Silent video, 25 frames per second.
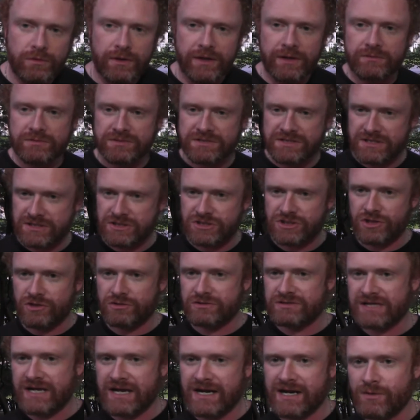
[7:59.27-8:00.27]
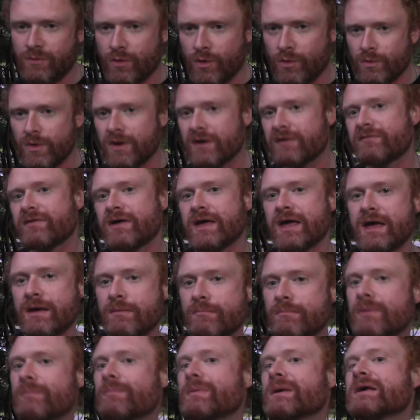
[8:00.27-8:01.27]
he was teaching you exactly worked for
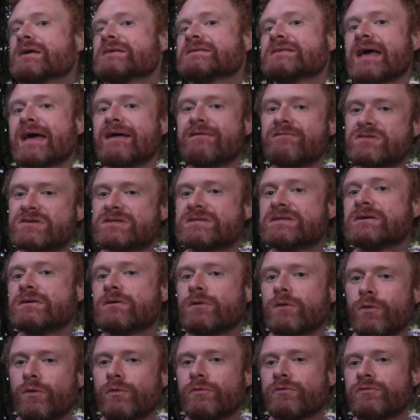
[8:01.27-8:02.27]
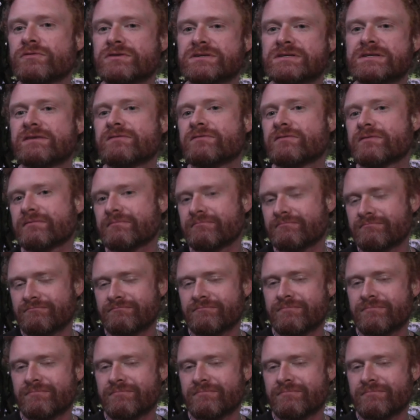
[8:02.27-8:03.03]
him, but because every single author is different,